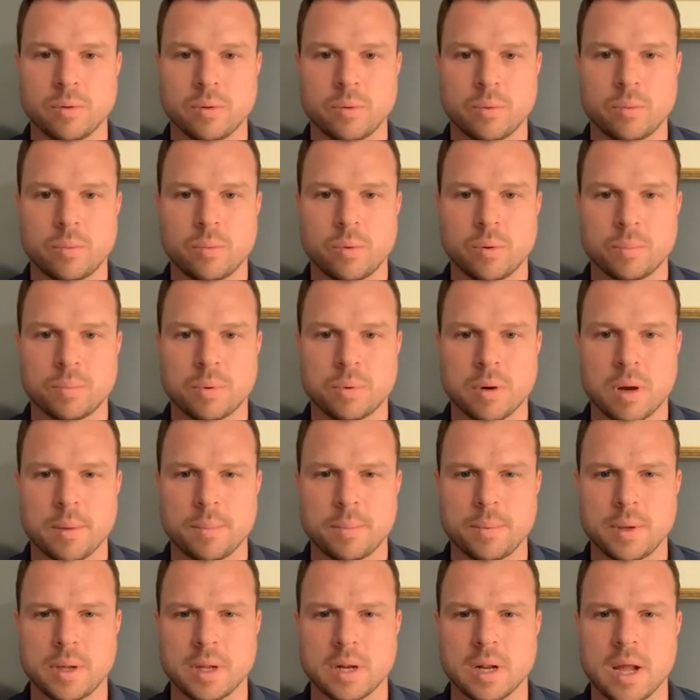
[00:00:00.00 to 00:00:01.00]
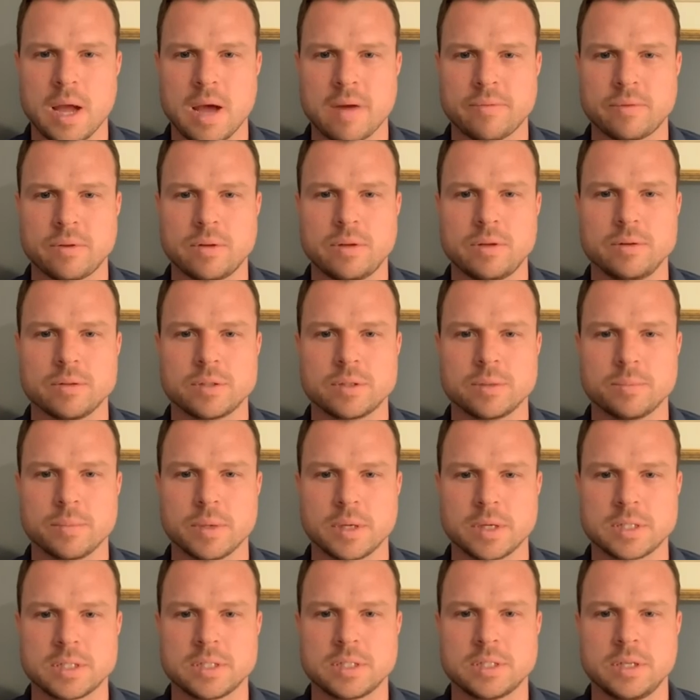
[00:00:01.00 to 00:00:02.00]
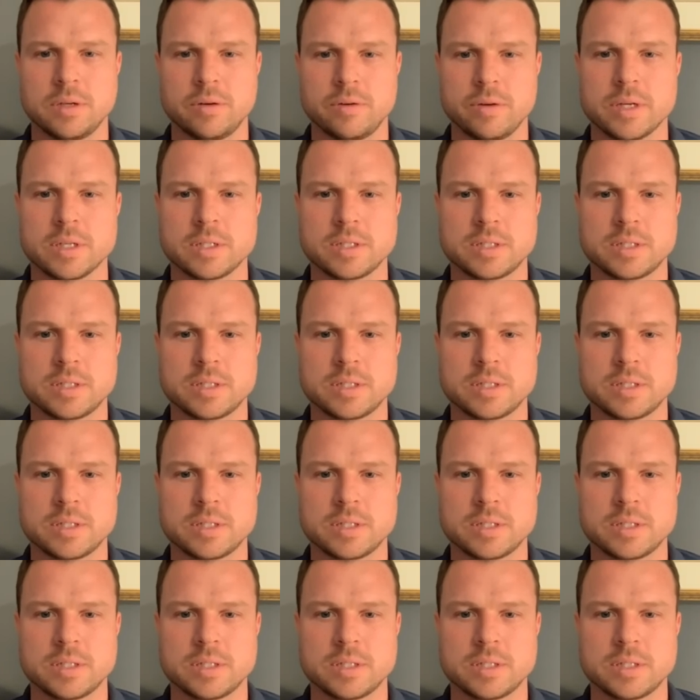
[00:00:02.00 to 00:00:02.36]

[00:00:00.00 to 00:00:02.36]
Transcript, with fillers: We're probably gonna have to do some like serious